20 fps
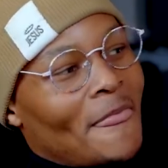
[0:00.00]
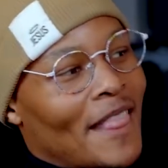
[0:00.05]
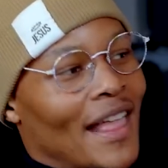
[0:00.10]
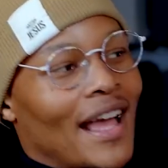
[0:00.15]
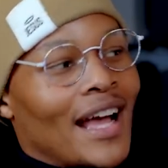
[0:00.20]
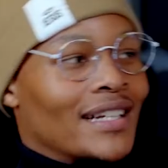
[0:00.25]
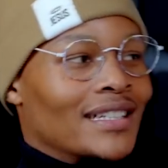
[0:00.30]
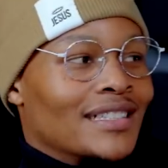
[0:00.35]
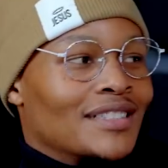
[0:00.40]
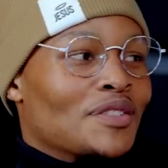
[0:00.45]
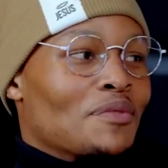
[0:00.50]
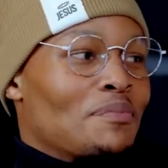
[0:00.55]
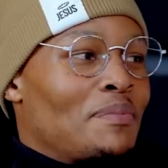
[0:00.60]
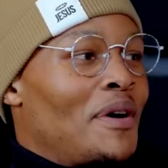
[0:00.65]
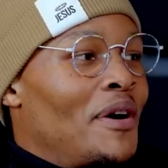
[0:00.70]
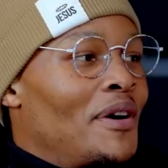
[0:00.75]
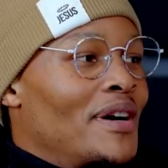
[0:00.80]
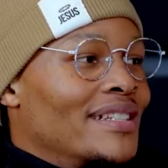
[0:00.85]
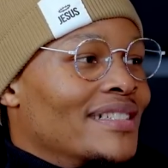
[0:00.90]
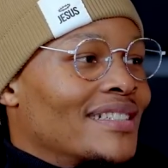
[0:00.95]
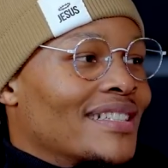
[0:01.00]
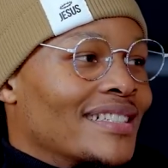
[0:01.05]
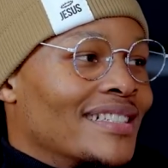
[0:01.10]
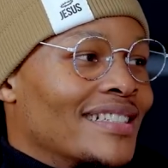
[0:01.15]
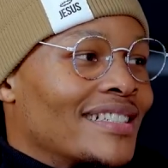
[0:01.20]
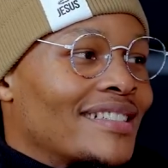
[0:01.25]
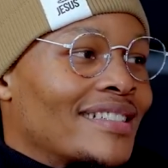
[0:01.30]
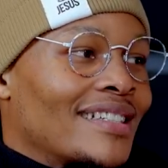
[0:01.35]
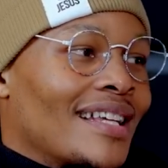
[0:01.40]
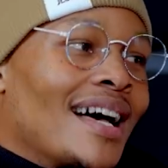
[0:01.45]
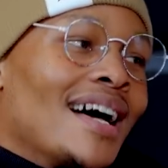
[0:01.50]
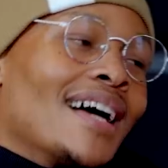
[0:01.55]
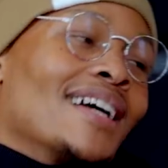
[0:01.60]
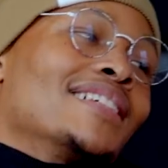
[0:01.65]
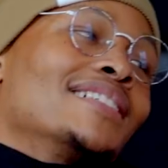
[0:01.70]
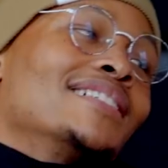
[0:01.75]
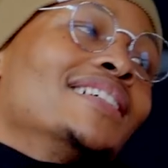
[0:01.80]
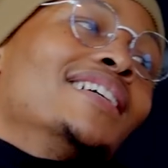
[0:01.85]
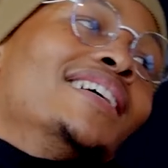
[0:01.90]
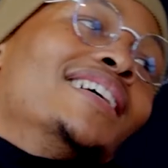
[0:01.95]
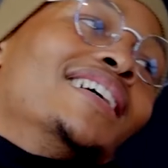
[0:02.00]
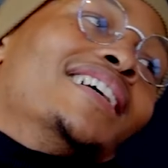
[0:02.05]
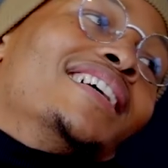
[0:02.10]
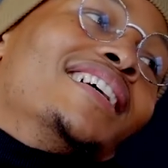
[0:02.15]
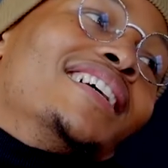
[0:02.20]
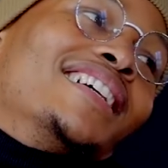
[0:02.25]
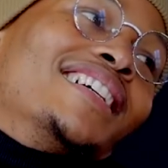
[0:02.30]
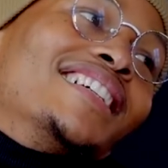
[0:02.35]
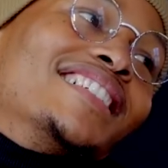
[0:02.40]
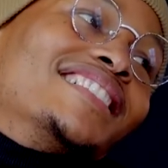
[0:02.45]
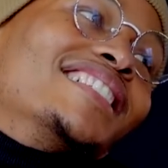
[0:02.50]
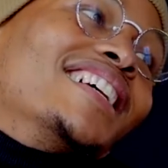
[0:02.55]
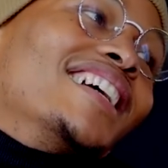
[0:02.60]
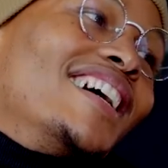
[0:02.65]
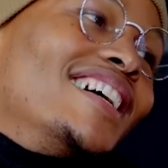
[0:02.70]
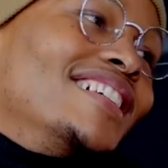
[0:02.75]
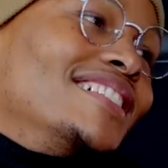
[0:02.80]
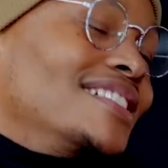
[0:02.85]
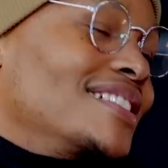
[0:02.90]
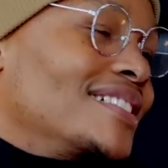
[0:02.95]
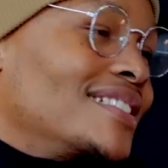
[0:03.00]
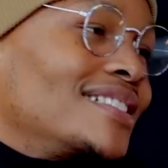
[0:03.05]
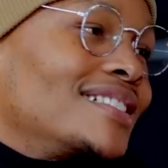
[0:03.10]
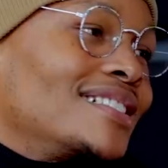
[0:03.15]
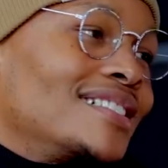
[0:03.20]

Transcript: I need to pour into this side. And then